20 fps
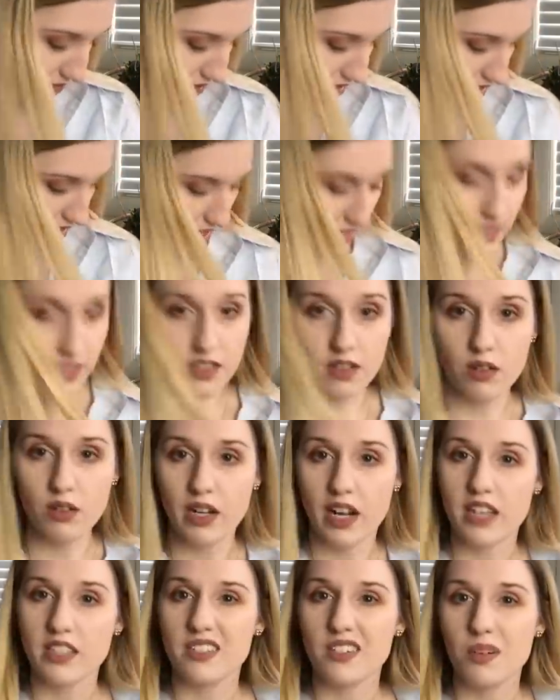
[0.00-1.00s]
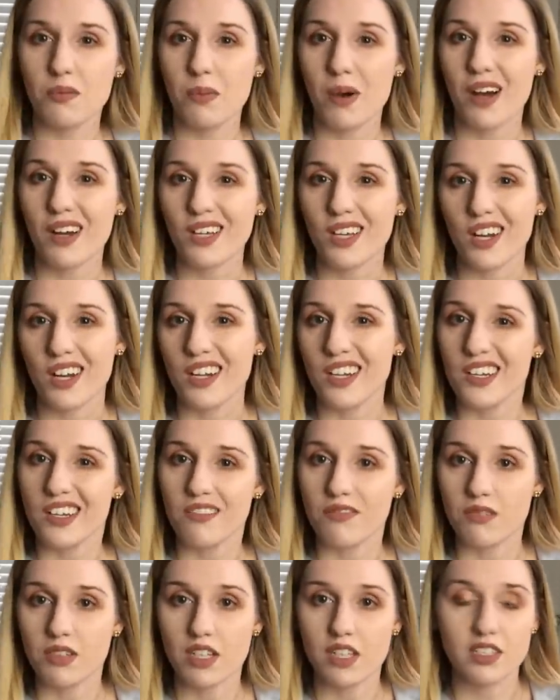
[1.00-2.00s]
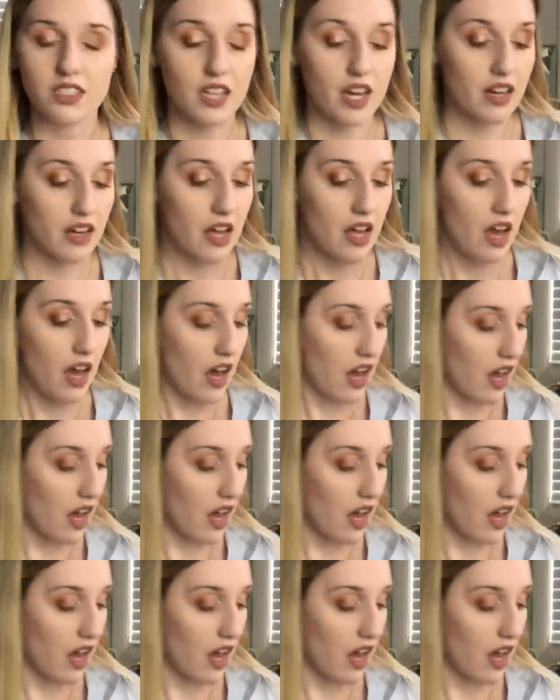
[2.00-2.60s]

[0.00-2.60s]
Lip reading: And it has a little pocket. I didn't even realize that.